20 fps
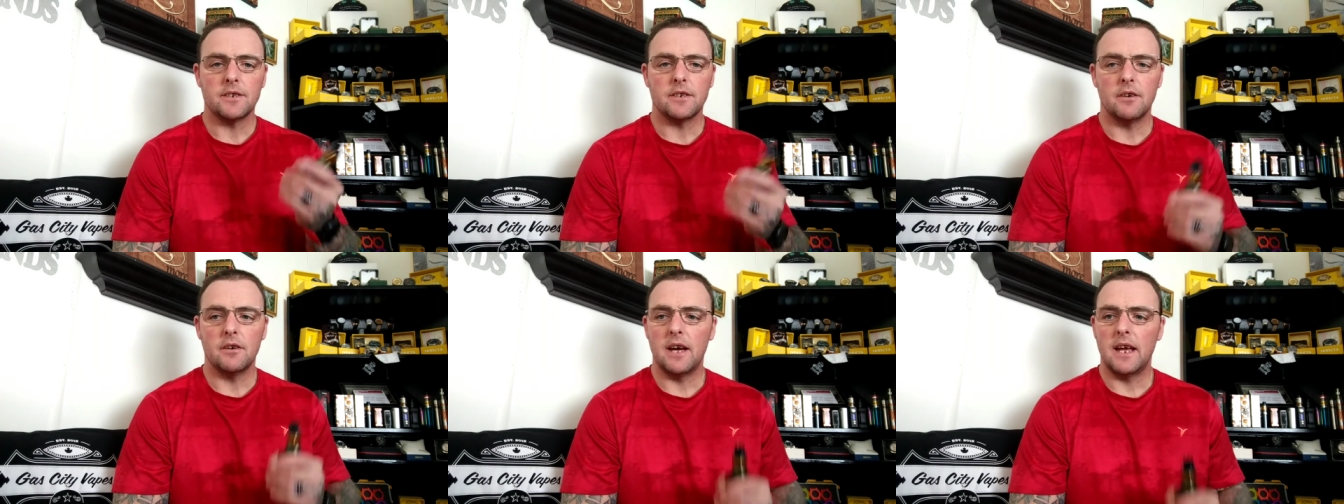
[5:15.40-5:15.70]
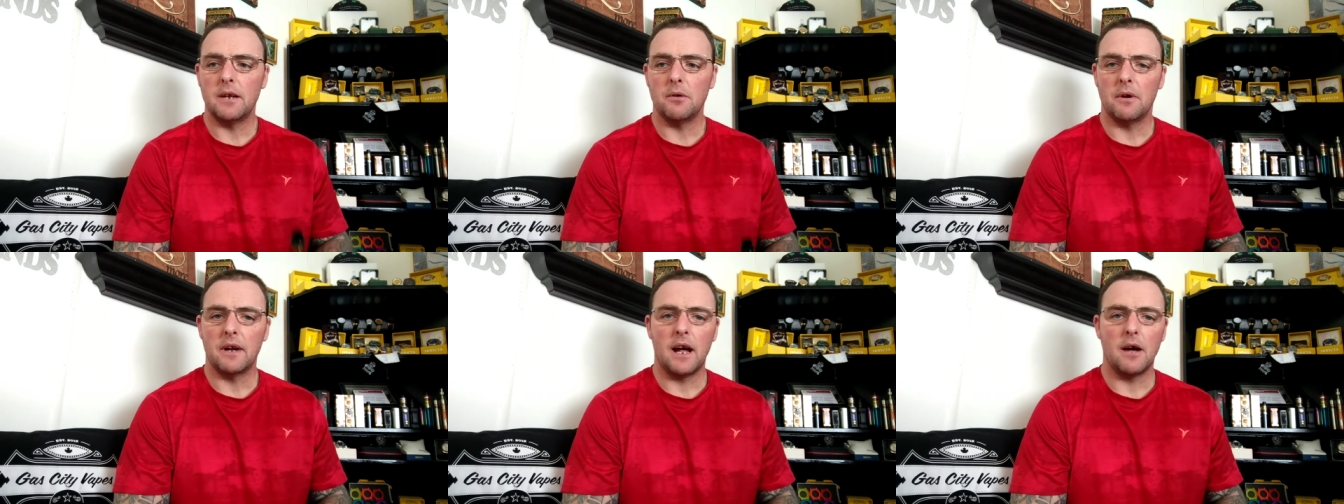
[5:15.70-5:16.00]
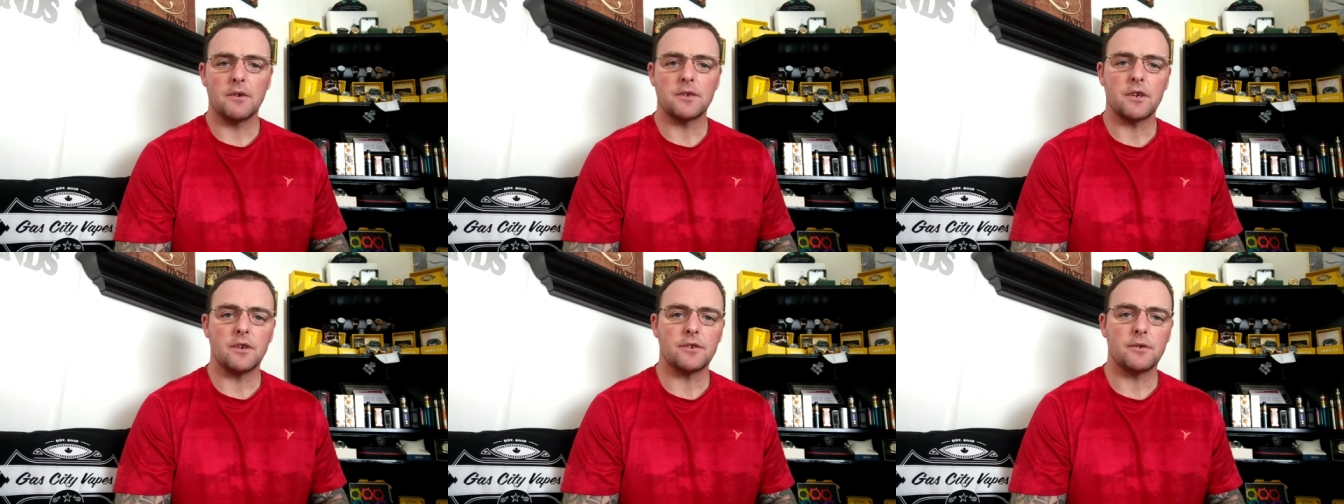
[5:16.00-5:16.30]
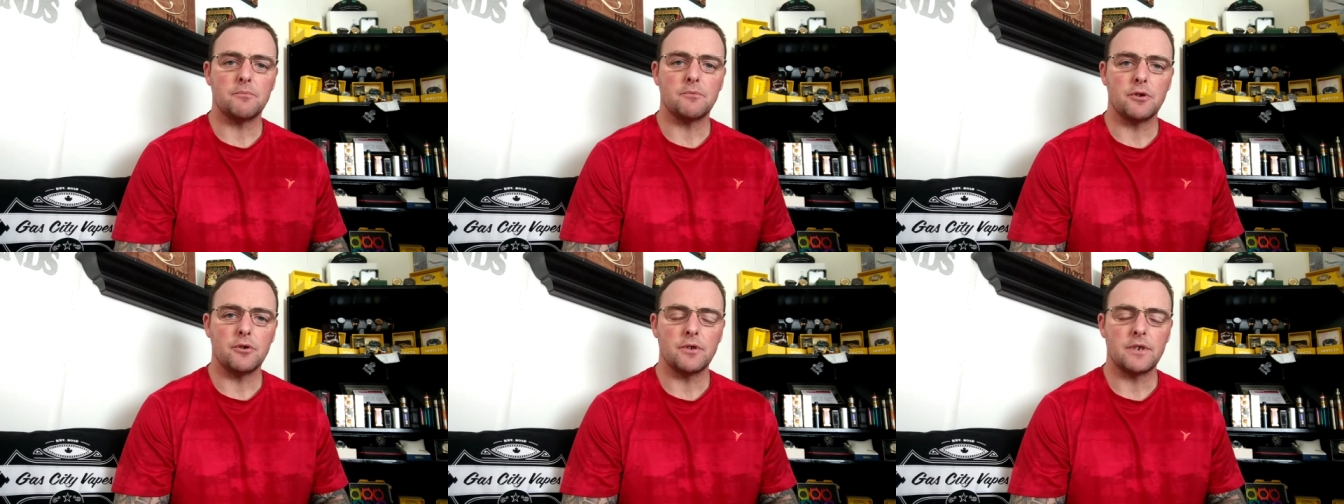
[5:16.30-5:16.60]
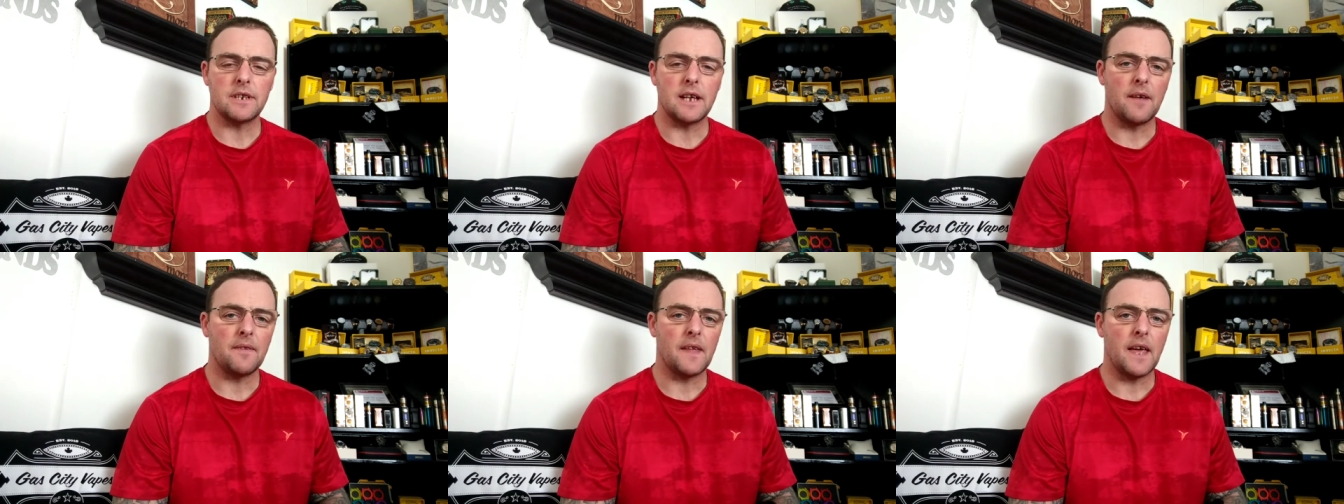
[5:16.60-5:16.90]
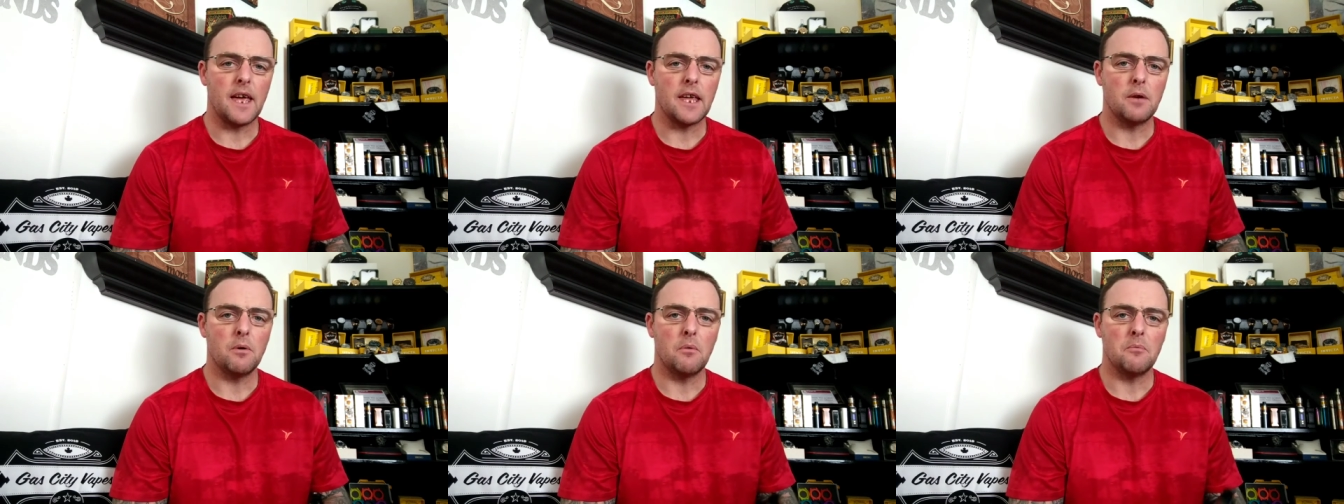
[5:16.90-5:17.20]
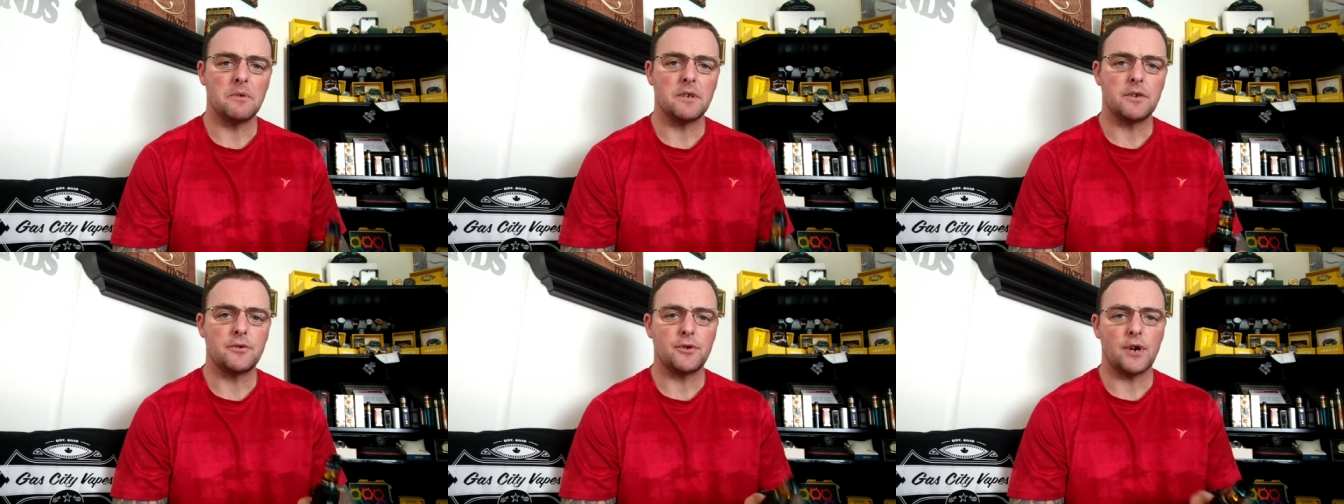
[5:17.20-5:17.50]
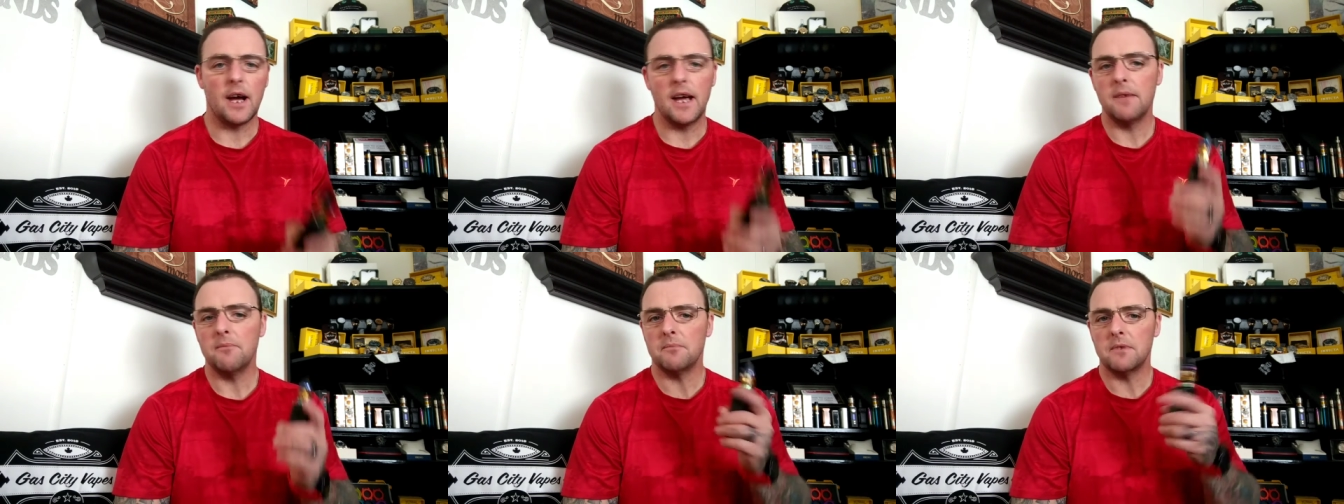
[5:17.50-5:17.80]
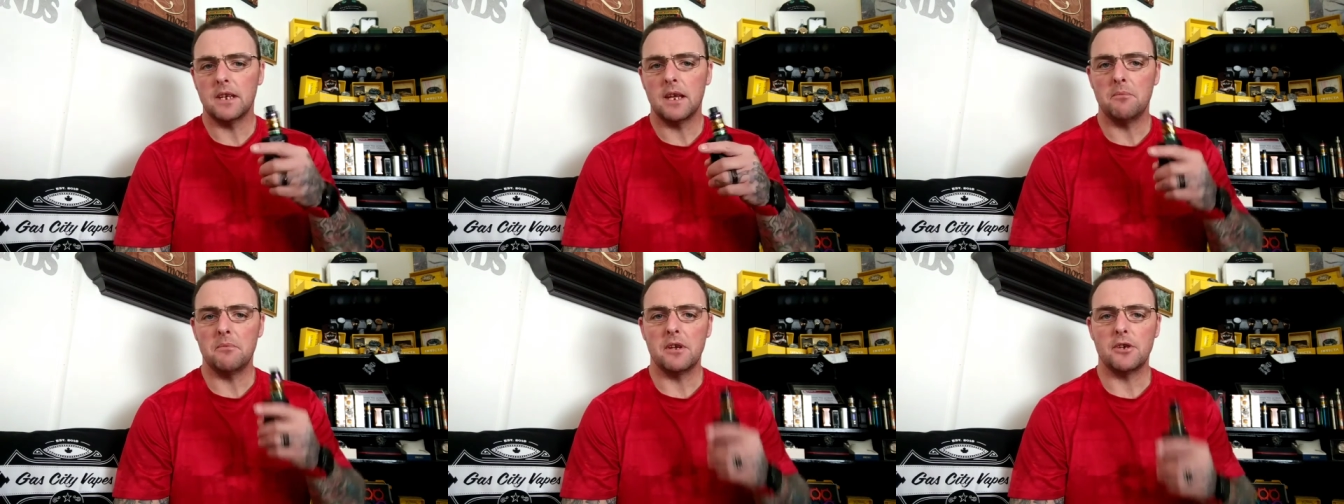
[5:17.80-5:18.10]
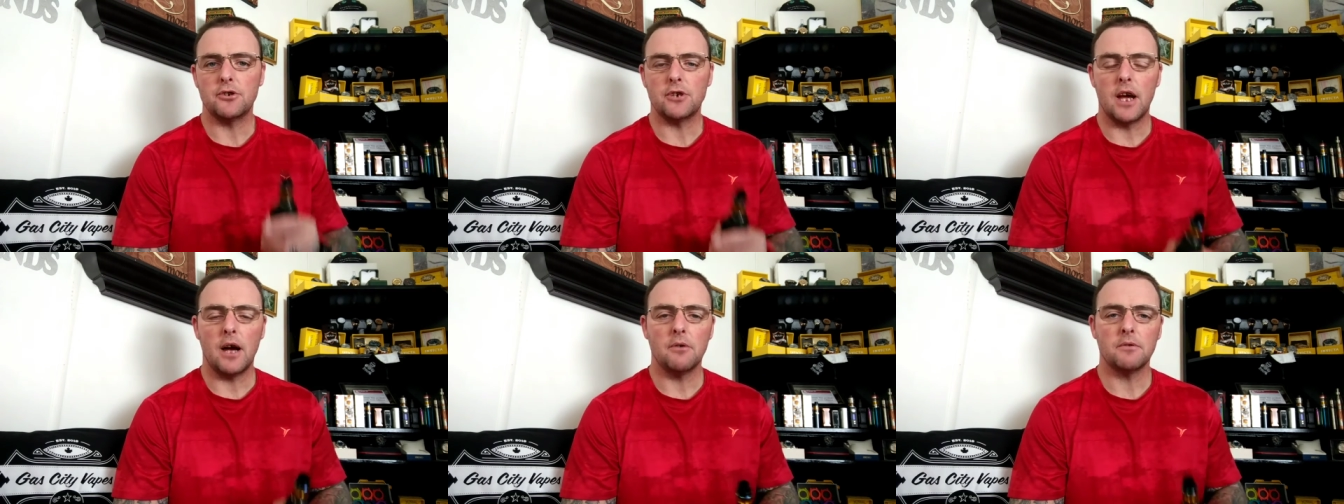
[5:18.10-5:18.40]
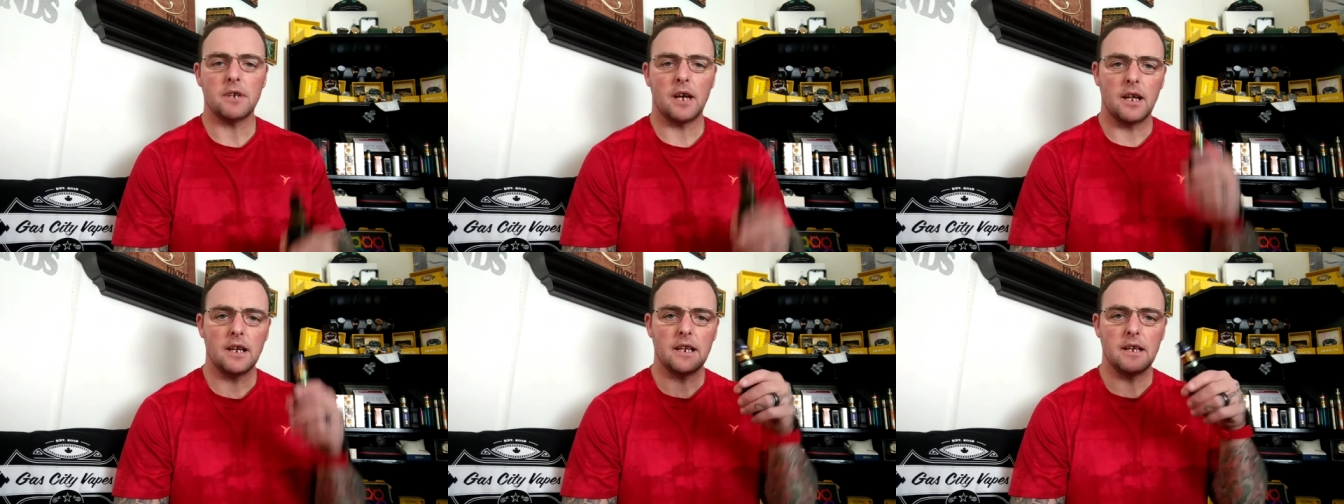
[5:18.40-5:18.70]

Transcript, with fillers: So anyone else got some juices out there you want me to try, give me a shout.